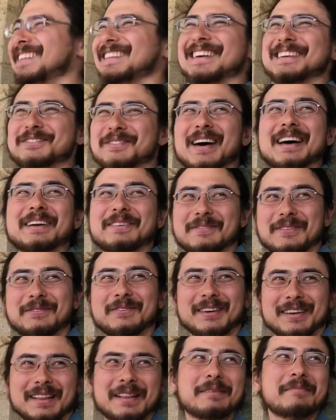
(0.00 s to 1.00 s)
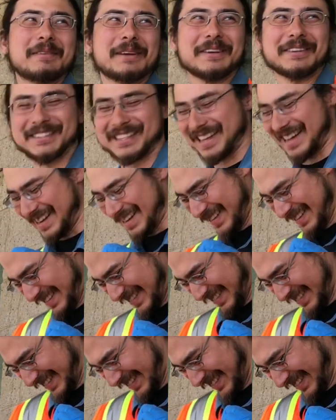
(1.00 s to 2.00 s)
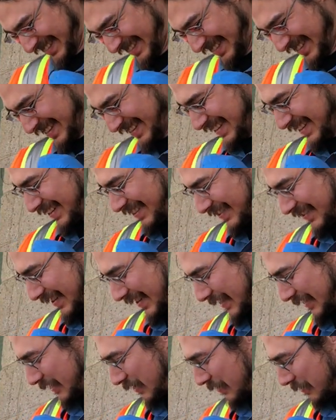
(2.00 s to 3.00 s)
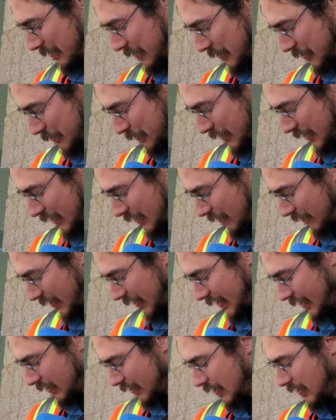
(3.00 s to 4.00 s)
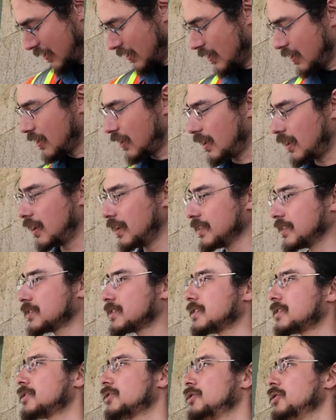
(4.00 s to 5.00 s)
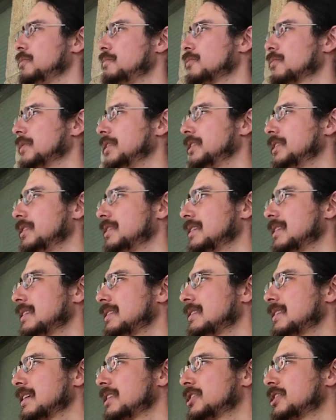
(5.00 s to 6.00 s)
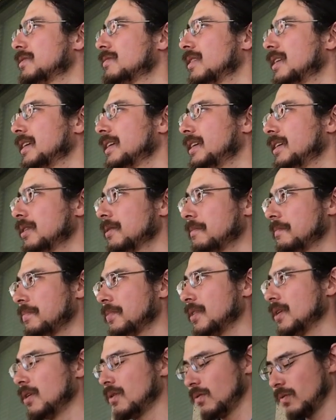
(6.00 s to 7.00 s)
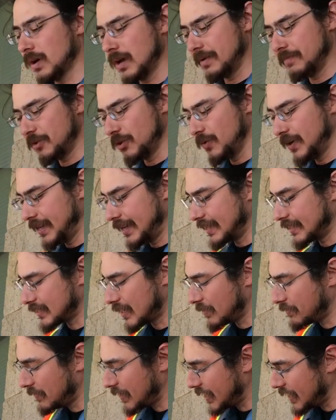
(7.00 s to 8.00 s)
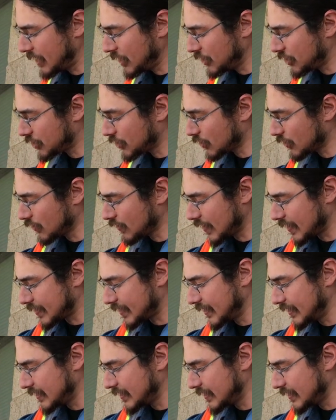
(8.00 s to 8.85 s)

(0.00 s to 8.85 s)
That's why I didn't want one of them to use that. Okay, so I'm going to just put it over here. There's a scooped section right here. What I'm doing is I'm making sure that